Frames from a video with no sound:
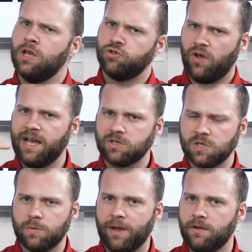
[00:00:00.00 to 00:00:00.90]
So ask
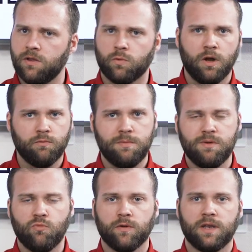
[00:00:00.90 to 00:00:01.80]
us about either one. We'd
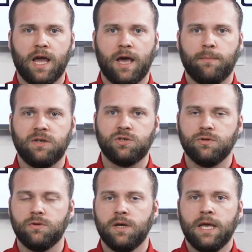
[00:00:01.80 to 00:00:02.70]
be more than happy
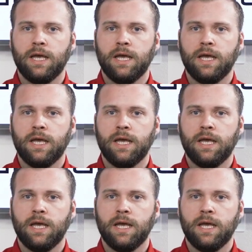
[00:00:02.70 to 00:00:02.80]
to